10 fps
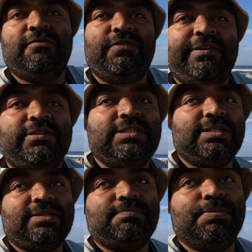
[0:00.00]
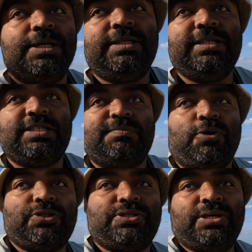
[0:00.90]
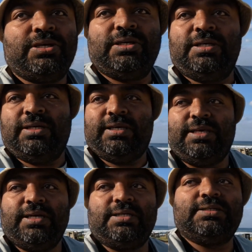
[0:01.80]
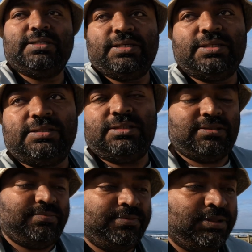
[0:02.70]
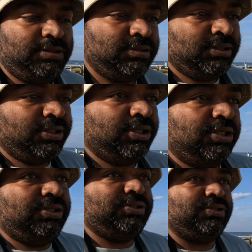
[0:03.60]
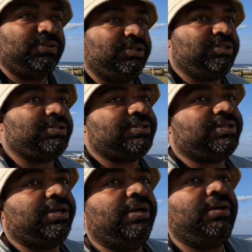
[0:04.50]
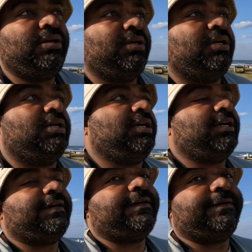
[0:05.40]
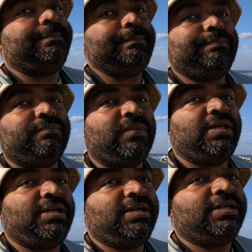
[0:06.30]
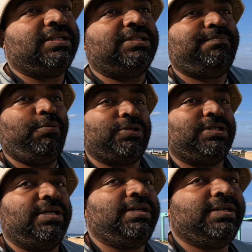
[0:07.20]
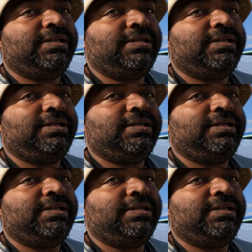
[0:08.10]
favorite little birding spots here in Durban. So this is a spot